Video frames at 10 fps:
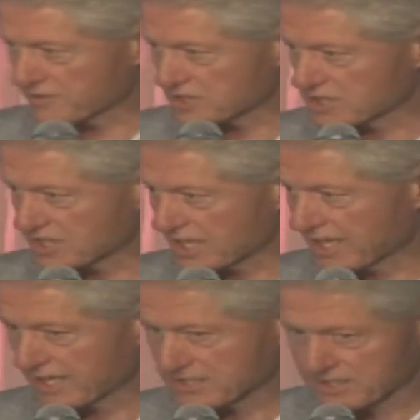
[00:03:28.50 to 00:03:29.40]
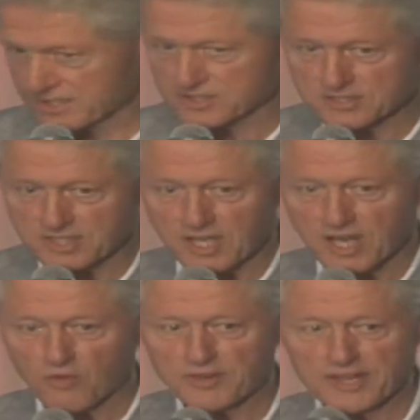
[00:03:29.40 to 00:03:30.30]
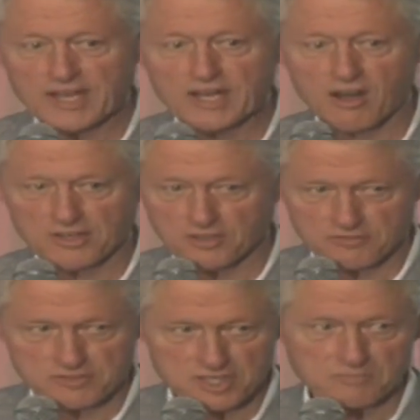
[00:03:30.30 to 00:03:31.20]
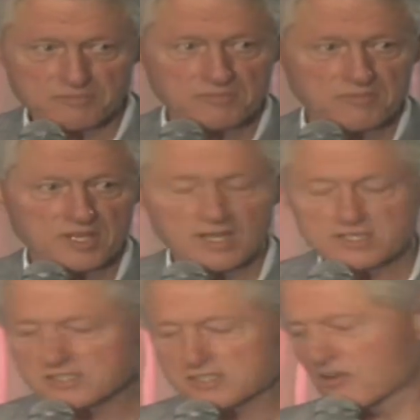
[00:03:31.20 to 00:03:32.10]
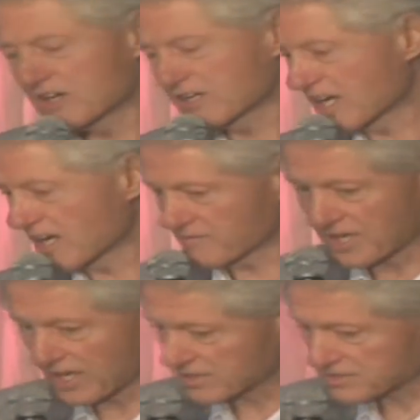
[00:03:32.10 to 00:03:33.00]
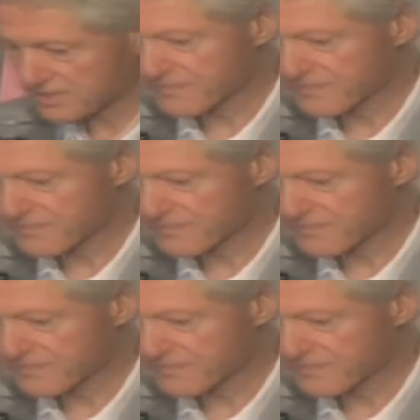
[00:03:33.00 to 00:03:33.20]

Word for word: the just say yes list. Is when they call you for something, just go on and tell them yes